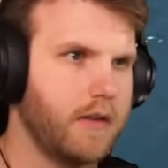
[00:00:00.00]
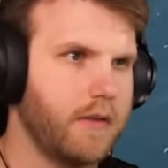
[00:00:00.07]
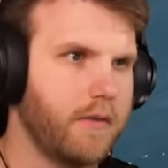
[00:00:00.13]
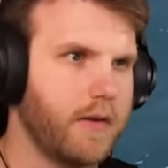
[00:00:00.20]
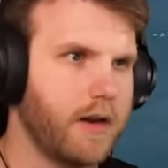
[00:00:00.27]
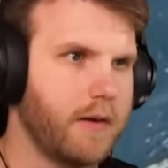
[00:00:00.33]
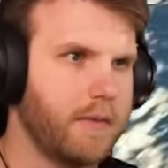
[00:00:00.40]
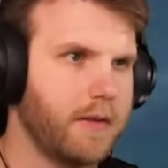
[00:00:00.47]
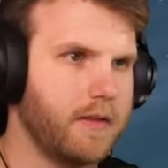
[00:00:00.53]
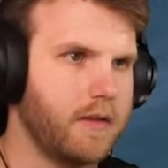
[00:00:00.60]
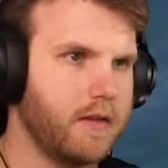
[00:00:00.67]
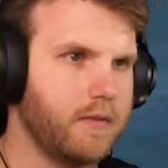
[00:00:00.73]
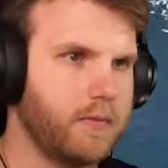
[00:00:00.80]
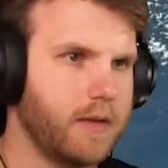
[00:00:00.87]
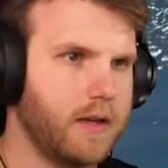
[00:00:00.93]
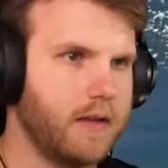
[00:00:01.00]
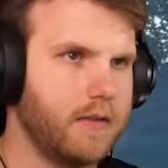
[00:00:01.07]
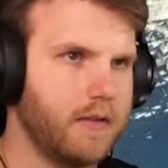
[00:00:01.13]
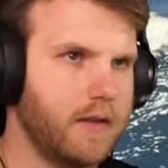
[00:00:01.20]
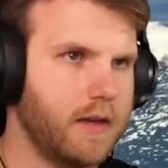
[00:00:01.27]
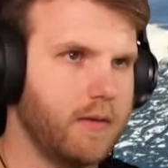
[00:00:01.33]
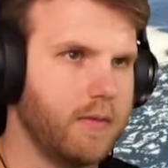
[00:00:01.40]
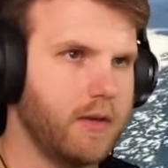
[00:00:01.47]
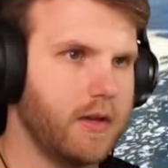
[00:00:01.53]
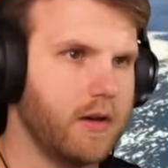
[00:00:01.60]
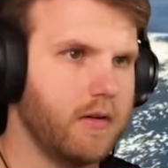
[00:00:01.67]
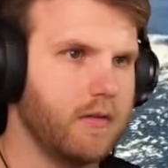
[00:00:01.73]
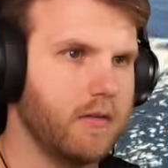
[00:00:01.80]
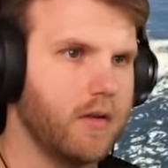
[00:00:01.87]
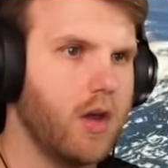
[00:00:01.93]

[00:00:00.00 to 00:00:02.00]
and then roundabout this way. There we go.